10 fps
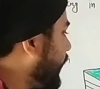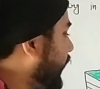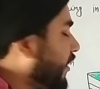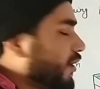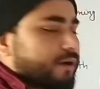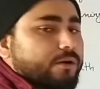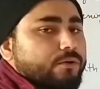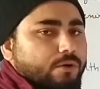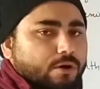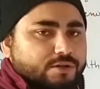weaker
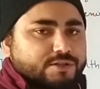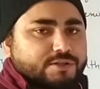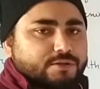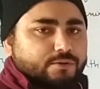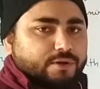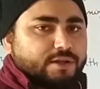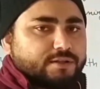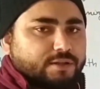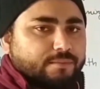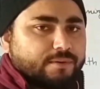rocks, okay,
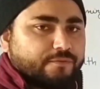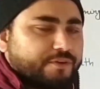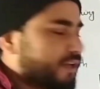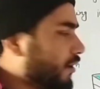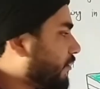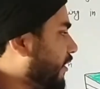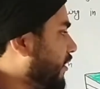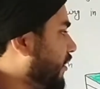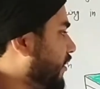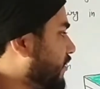some weaker
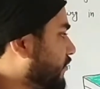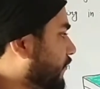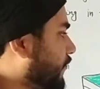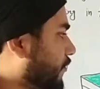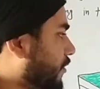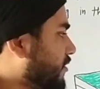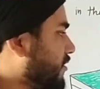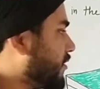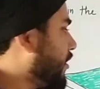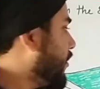layers of rocks,